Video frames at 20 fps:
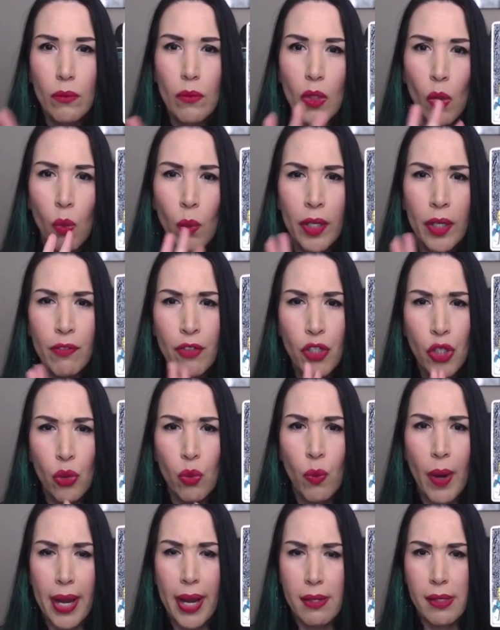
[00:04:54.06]
one of 2
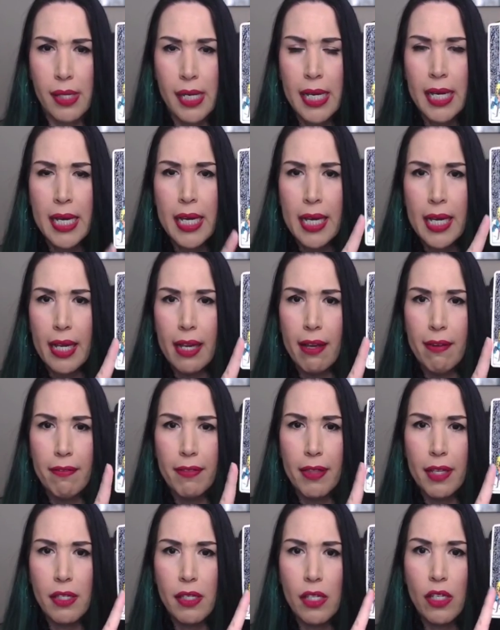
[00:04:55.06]
ways. If
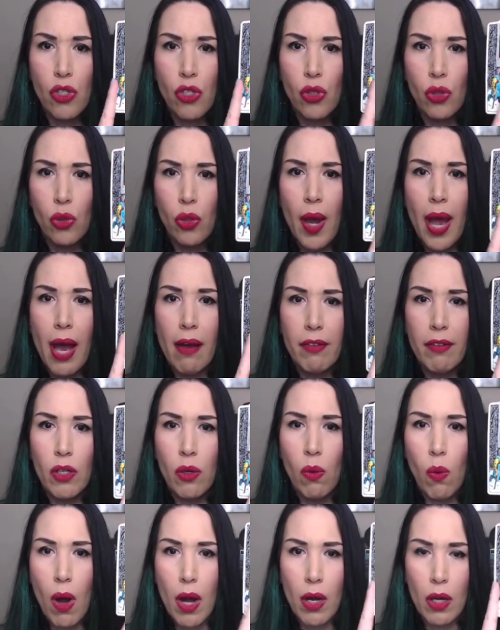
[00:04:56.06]
this is you having to
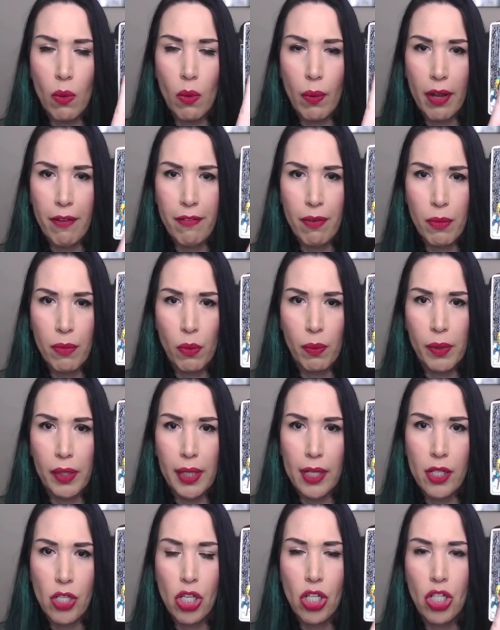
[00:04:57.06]
walk away from the
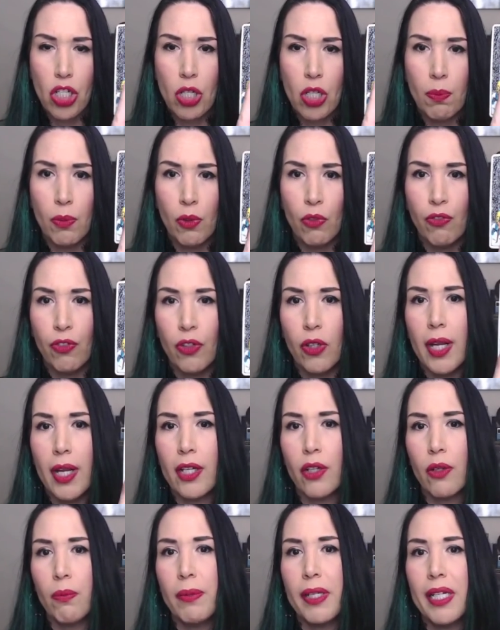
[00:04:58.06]
relationship, you feel like
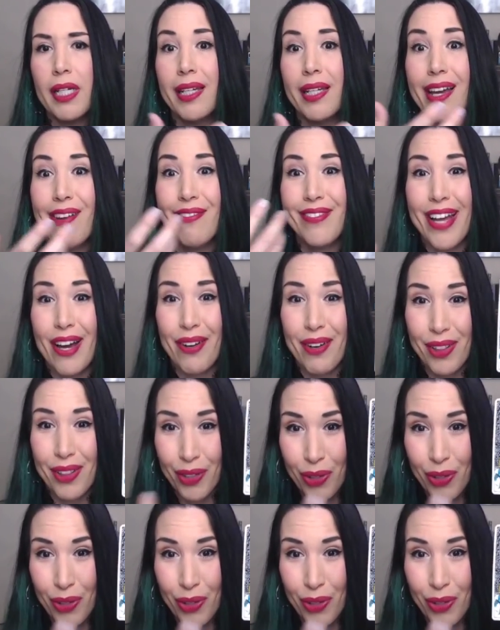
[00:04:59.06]
you're being left out in the